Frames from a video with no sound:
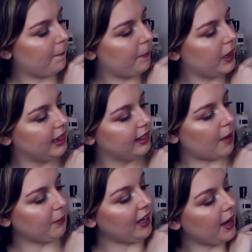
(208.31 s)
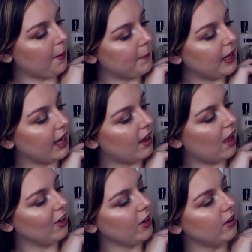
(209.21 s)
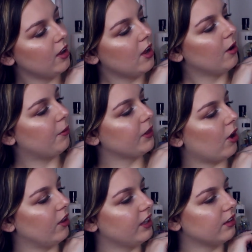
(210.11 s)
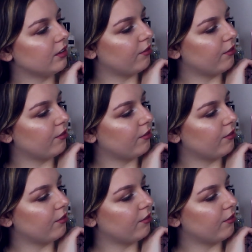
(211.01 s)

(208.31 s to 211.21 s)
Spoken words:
plummy pink color with all these